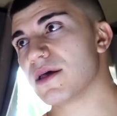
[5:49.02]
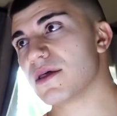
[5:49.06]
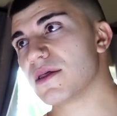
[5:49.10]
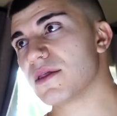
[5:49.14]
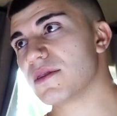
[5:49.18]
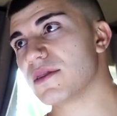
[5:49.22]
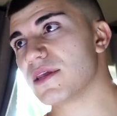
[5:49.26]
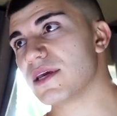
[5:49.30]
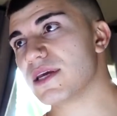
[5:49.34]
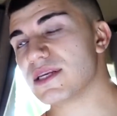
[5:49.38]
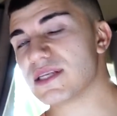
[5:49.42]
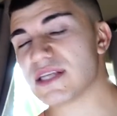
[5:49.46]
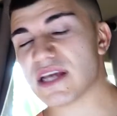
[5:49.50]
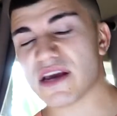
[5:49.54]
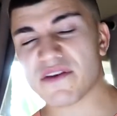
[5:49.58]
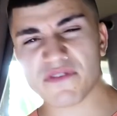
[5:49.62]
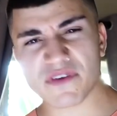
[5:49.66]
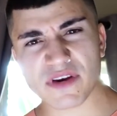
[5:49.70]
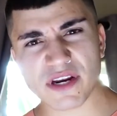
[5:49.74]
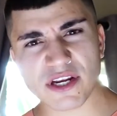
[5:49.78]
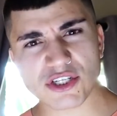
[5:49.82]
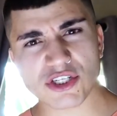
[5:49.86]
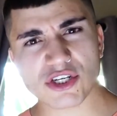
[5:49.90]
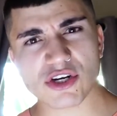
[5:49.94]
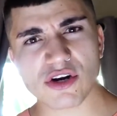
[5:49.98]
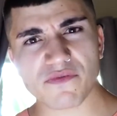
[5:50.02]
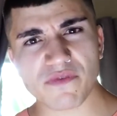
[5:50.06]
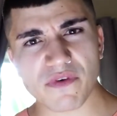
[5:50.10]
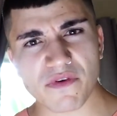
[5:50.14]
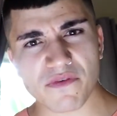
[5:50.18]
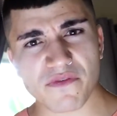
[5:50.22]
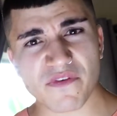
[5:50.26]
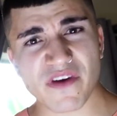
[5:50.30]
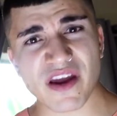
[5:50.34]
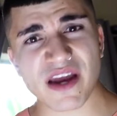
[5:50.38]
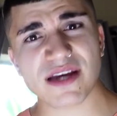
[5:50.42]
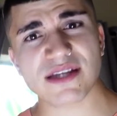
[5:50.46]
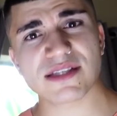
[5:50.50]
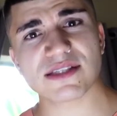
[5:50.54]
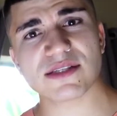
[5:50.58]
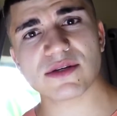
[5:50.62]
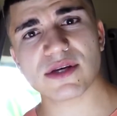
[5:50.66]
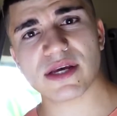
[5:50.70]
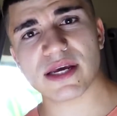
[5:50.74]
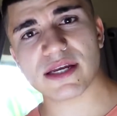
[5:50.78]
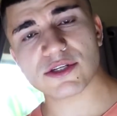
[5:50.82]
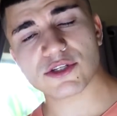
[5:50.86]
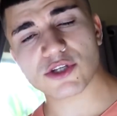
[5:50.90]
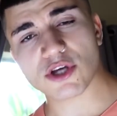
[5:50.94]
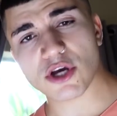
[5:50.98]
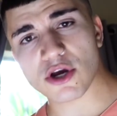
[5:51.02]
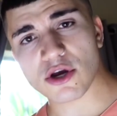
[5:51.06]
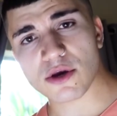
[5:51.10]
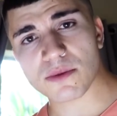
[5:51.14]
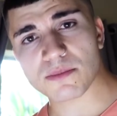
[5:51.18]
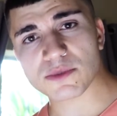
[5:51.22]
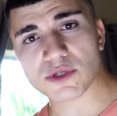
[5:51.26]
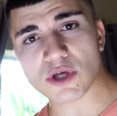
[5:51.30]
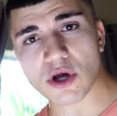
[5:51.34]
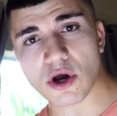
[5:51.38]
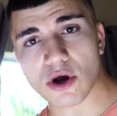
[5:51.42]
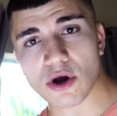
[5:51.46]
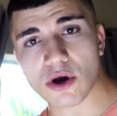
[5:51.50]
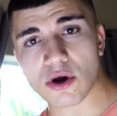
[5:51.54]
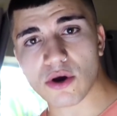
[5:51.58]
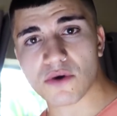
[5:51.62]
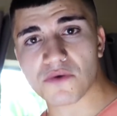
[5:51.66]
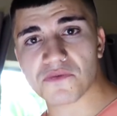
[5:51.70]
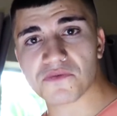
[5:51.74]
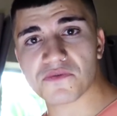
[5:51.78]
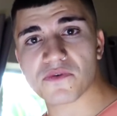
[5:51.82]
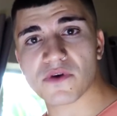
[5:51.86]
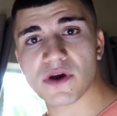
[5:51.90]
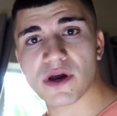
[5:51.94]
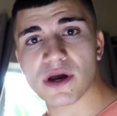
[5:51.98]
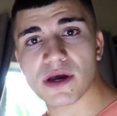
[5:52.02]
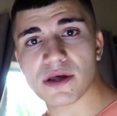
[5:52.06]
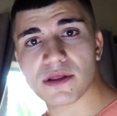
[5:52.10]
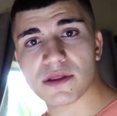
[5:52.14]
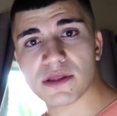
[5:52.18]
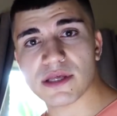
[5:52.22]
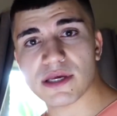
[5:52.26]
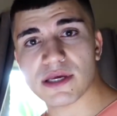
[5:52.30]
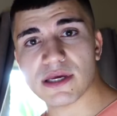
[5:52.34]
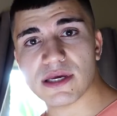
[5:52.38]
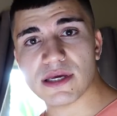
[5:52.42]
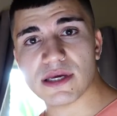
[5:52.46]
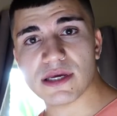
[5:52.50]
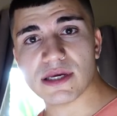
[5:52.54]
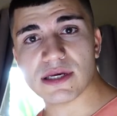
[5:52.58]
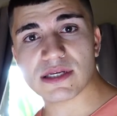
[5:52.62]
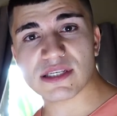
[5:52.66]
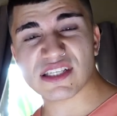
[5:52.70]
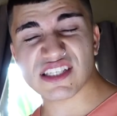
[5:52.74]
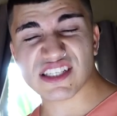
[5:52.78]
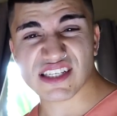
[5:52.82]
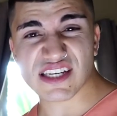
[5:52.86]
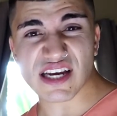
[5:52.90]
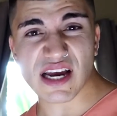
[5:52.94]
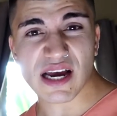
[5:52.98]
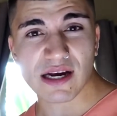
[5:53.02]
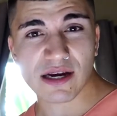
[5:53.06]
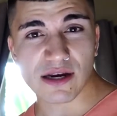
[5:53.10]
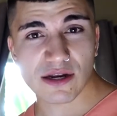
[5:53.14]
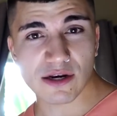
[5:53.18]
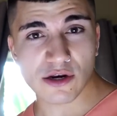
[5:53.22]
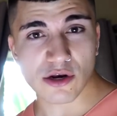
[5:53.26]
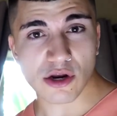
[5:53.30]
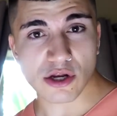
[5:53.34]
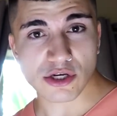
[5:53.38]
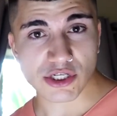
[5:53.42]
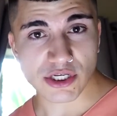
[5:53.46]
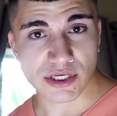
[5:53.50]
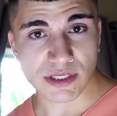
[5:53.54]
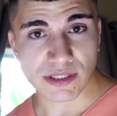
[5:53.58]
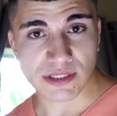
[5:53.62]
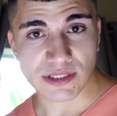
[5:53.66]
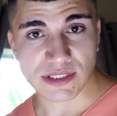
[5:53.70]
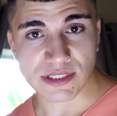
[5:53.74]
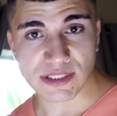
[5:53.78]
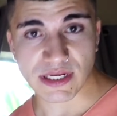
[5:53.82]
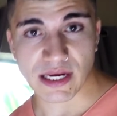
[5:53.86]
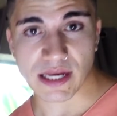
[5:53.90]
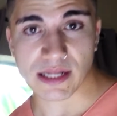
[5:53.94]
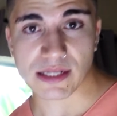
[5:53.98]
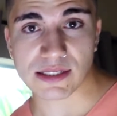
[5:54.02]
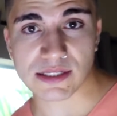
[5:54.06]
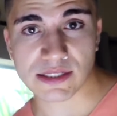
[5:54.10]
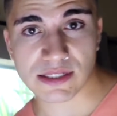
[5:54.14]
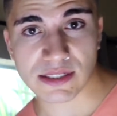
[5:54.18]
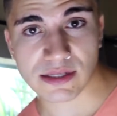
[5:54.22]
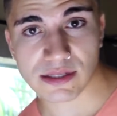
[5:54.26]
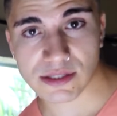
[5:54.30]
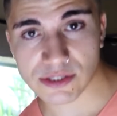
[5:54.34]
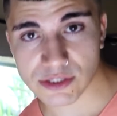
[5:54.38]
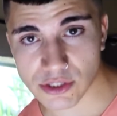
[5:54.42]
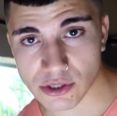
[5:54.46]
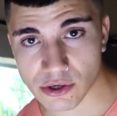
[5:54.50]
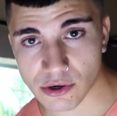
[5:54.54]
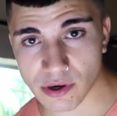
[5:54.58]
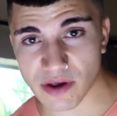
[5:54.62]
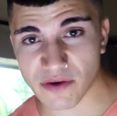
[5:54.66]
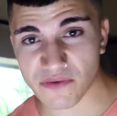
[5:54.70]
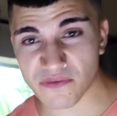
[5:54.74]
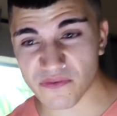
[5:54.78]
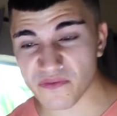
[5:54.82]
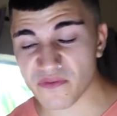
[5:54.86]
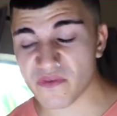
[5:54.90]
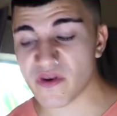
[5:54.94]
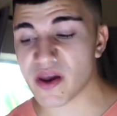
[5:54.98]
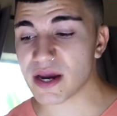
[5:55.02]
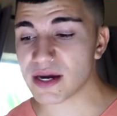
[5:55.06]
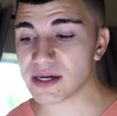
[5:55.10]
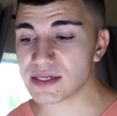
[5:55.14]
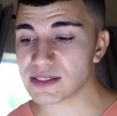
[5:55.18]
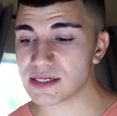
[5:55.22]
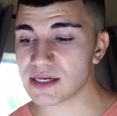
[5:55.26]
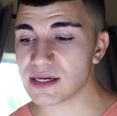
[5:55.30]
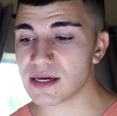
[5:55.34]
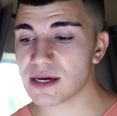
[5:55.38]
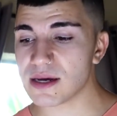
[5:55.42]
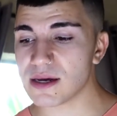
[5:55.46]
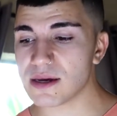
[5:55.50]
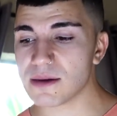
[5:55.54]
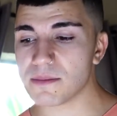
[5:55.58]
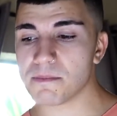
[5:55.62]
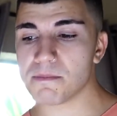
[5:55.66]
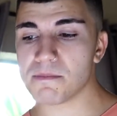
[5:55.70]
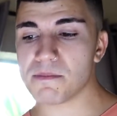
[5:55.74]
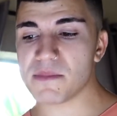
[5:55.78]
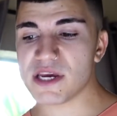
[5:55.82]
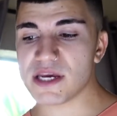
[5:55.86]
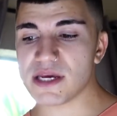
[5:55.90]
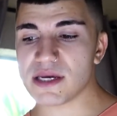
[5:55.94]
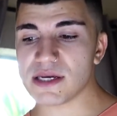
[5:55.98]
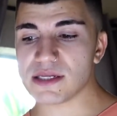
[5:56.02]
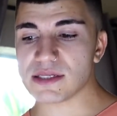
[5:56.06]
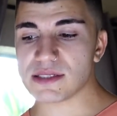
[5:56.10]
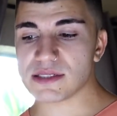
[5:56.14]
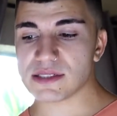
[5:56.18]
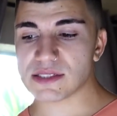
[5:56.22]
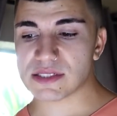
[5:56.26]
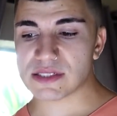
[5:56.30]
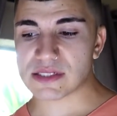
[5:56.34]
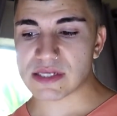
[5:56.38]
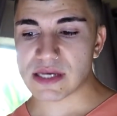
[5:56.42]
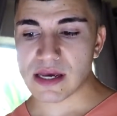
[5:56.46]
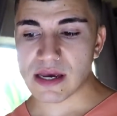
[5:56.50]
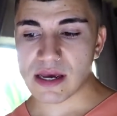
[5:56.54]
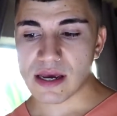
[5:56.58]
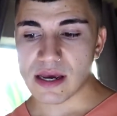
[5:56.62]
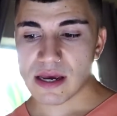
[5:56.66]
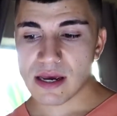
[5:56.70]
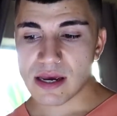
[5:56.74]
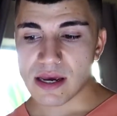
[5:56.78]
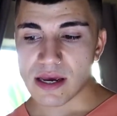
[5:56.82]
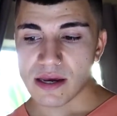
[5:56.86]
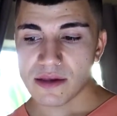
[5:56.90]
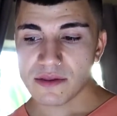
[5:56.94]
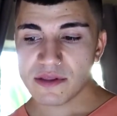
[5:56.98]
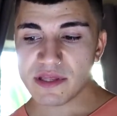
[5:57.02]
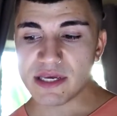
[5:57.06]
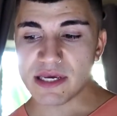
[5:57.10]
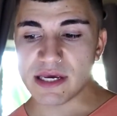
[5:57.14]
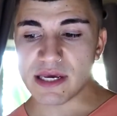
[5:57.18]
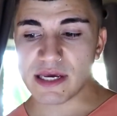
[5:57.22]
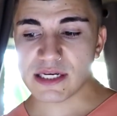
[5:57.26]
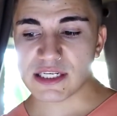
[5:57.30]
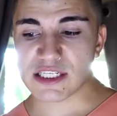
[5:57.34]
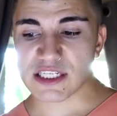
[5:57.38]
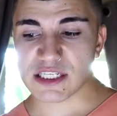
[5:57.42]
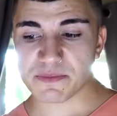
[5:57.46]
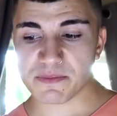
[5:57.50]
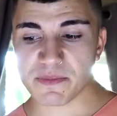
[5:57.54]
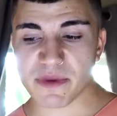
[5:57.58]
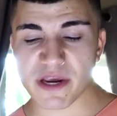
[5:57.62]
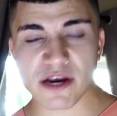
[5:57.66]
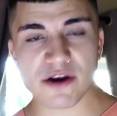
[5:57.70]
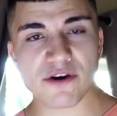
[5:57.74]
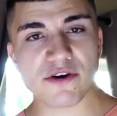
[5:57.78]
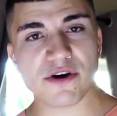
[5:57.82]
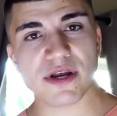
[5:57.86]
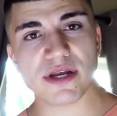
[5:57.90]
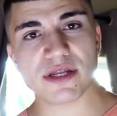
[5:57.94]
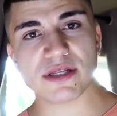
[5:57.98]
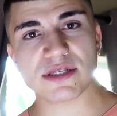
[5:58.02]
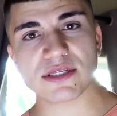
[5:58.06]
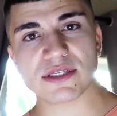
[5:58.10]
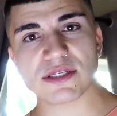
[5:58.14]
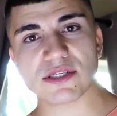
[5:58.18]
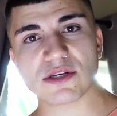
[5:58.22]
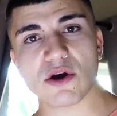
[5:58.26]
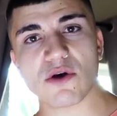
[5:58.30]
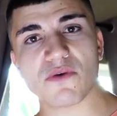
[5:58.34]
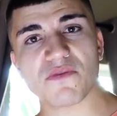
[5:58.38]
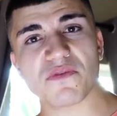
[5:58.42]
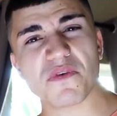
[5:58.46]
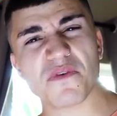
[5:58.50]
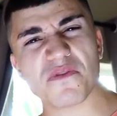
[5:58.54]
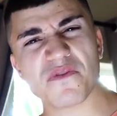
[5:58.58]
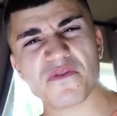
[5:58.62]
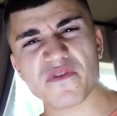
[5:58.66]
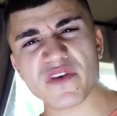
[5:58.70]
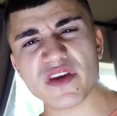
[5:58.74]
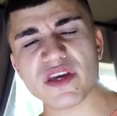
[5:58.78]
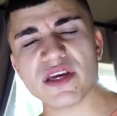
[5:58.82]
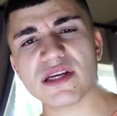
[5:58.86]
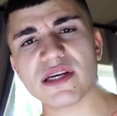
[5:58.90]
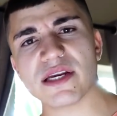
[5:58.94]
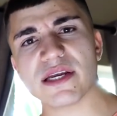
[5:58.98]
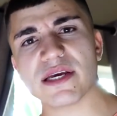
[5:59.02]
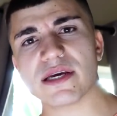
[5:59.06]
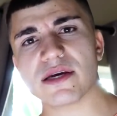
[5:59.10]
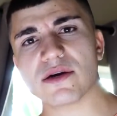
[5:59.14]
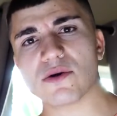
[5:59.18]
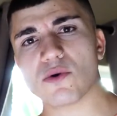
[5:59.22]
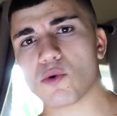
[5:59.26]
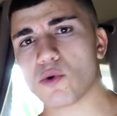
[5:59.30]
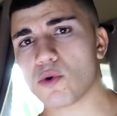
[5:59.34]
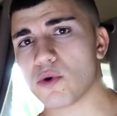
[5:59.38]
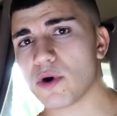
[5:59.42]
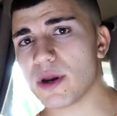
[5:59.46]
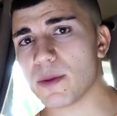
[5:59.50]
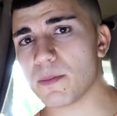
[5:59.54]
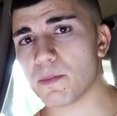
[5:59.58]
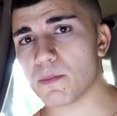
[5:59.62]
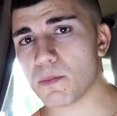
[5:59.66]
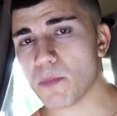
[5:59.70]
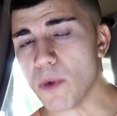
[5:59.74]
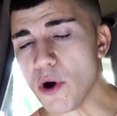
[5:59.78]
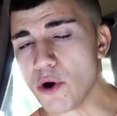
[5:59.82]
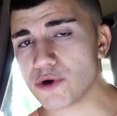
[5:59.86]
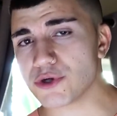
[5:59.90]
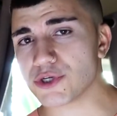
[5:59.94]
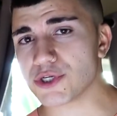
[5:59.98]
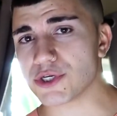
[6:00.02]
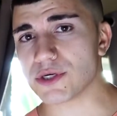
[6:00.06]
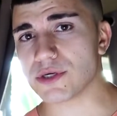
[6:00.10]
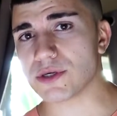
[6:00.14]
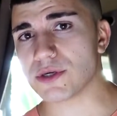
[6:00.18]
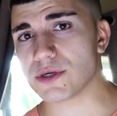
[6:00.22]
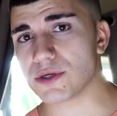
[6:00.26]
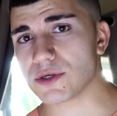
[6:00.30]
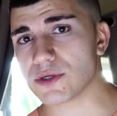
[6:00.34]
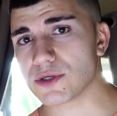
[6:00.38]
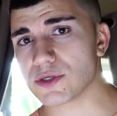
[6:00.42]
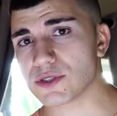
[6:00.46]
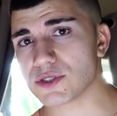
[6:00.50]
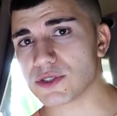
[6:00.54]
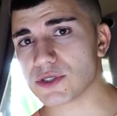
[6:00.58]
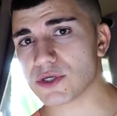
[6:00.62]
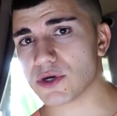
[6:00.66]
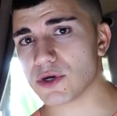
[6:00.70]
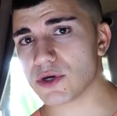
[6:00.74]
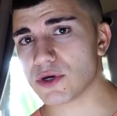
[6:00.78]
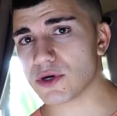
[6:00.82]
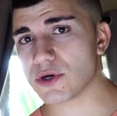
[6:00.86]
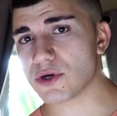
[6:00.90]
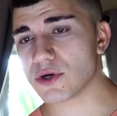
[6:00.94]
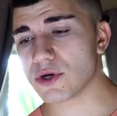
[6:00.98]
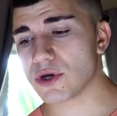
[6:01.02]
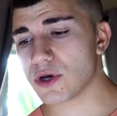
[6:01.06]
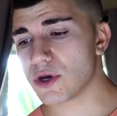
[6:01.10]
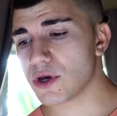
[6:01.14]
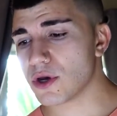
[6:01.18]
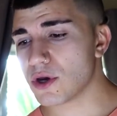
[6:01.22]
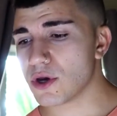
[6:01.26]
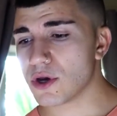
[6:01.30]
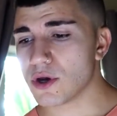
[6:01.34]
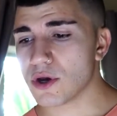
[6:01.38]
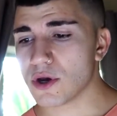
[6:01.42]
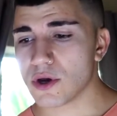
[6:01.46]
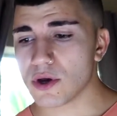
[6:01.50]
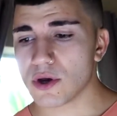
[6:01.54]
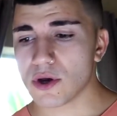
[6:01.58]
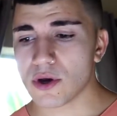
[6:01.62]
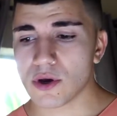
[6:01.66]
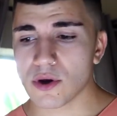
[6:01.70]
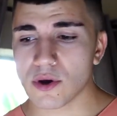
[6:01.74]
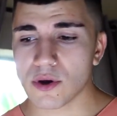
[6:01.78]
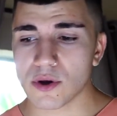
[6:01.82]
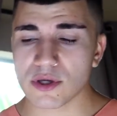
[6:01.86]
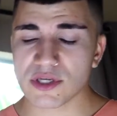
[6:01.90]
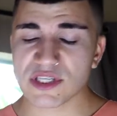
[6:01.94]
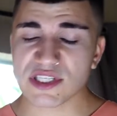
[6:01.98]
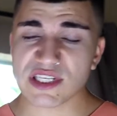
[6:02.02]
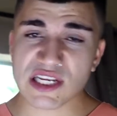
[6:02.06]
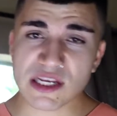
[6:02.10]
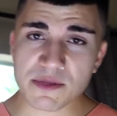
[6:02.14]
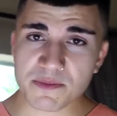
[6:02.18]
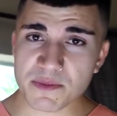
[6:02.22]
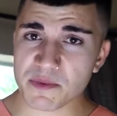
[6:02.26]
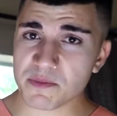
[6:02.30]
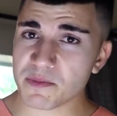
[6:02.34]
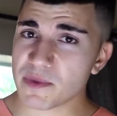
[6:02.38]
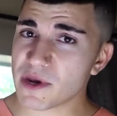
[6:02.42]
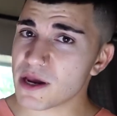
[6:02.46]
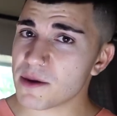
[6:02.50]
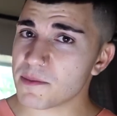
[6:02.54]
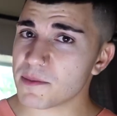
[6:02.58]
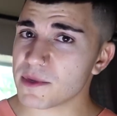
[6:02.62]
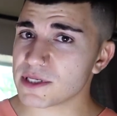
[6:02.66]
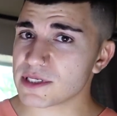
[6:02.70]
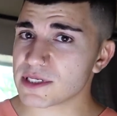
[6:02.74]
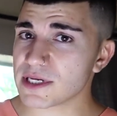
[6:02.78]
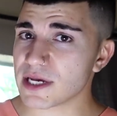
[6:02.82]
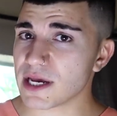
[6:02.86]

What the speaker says: the definition of effect in terms of the psychological sense. So effect means the experience of feeling or emotion. So sleep impairments